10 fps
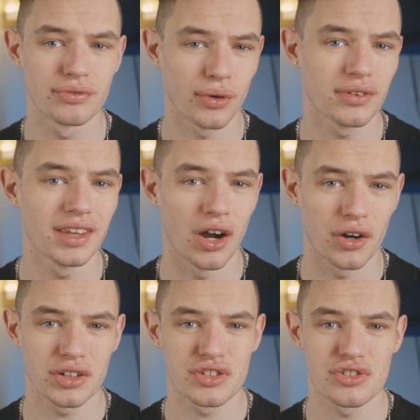for the
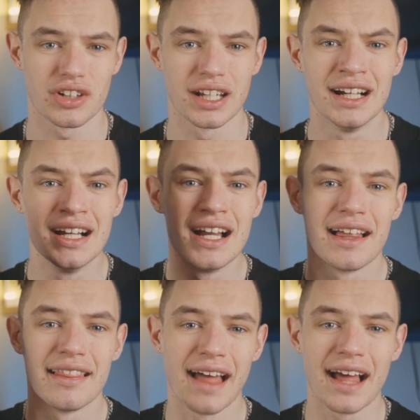artistry
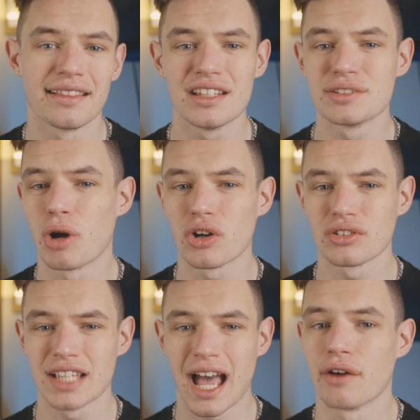that these
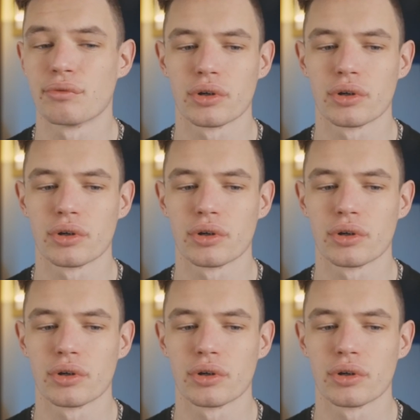models have.